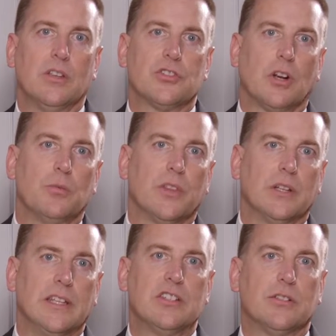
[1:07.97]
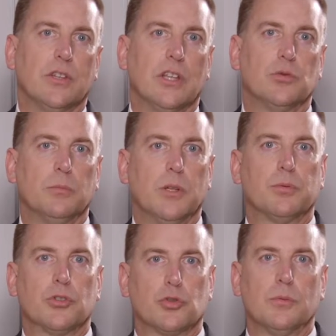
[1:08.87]
Starting with the least of these would be
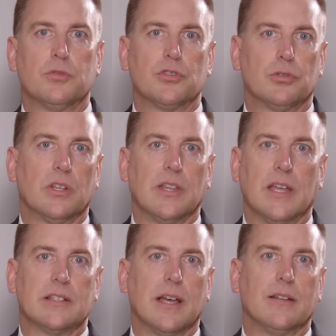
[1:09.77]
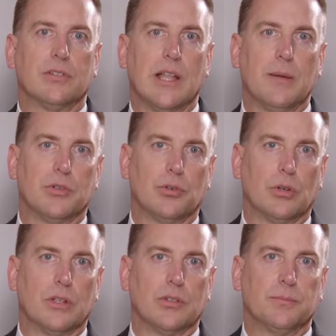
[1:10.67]
prescription strength
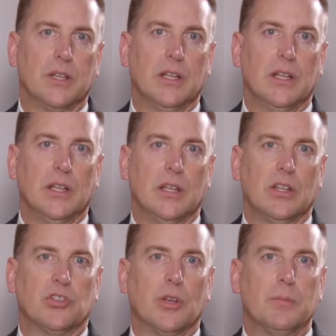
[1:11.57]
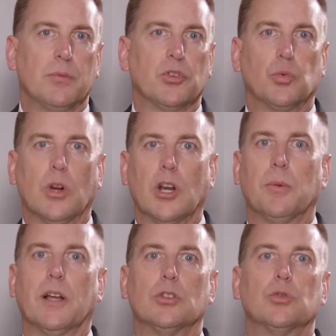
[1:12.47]
anti-inflammatories. Some people swear
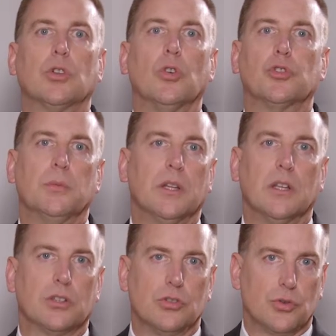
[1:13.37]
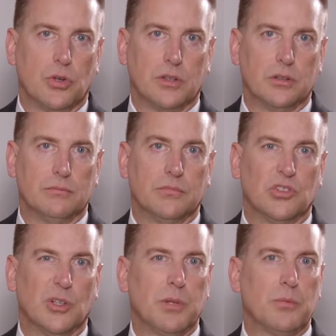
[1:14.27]
by glucosamine and chondroitin.
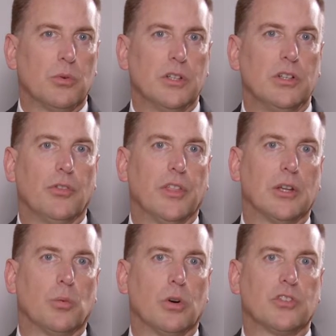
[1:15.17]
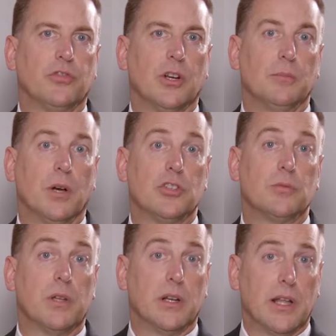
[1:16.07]
Some people really don't think it works very much,
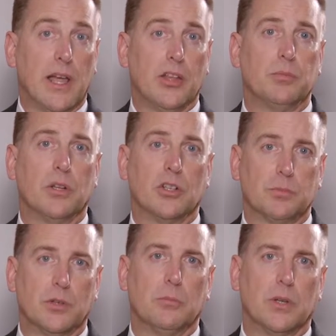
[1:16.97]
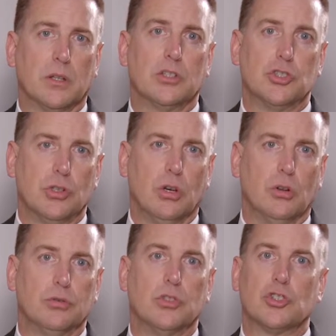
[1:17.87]
but it has been experimentally
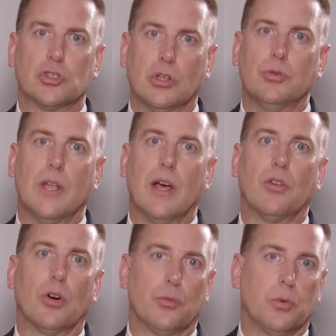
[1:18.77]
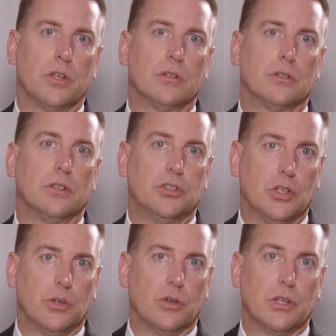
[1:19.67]
shown to slow down arthritic
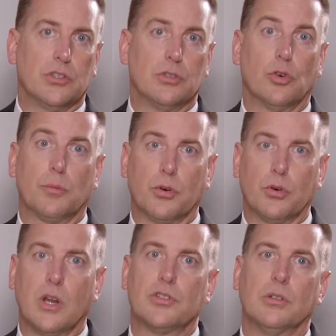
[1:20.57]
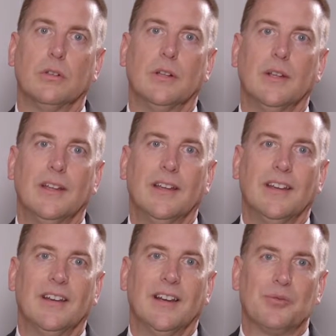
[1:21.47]
deterioration or progression.
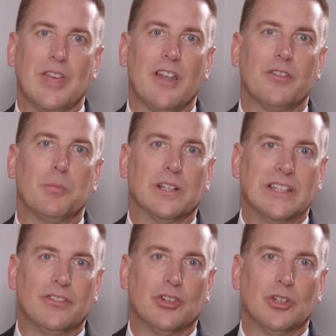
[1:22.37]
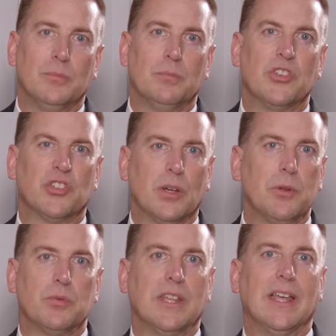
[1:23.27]
I'm kind of a believer, but some
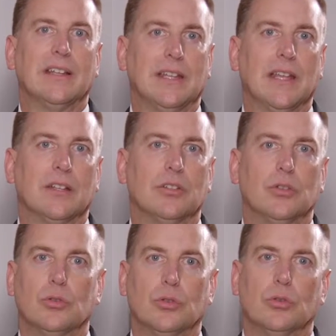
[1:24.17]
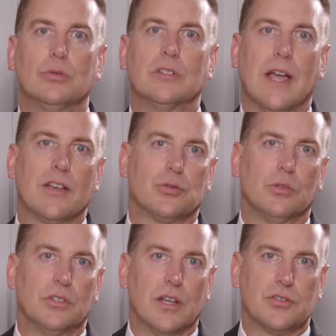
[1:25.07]
people can't take it due to
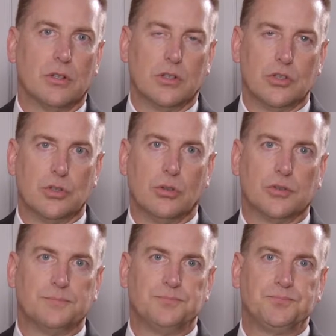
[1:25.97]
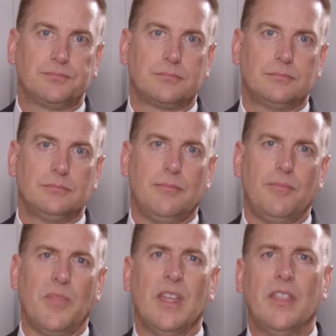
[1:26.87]
gastrointestinal issues.
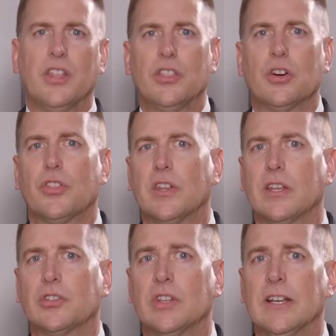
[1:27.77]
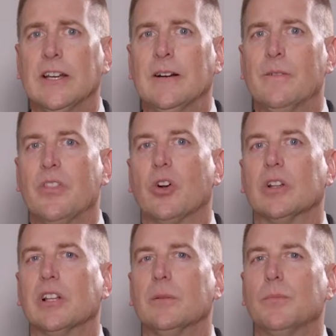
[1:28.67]
And then there are things that are a
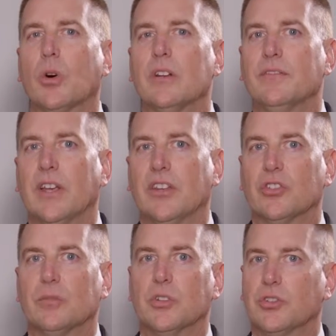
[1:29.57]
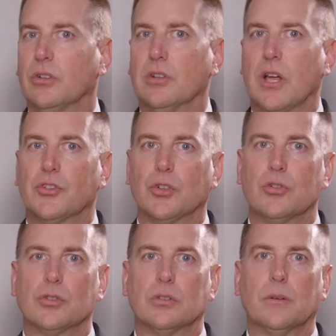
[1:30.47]
little more invasive but still not
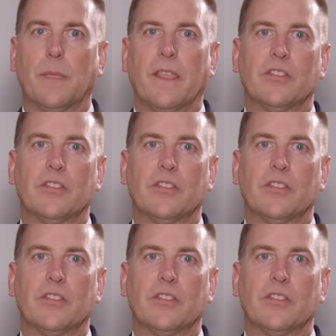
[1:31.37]
surgical.